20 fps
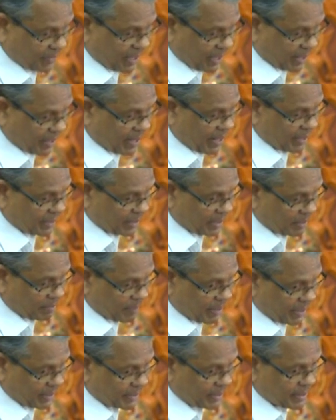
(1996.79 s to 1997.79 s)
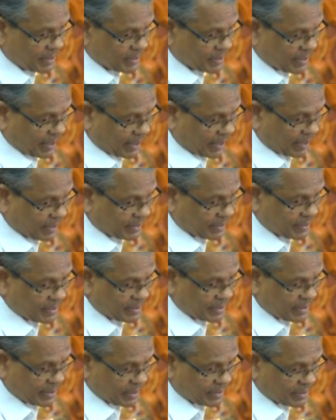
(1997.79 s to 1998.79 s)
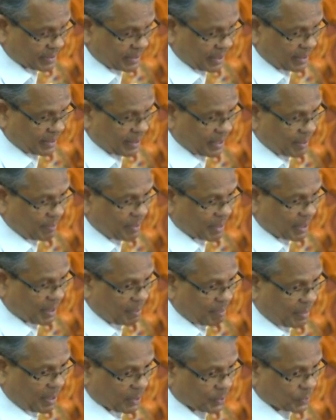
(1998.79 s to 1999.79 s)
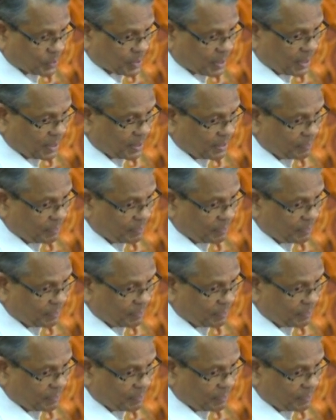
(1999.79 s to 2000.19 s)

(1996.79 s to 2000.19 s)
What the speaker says: I mean, if they are guided by these characteristics, then they become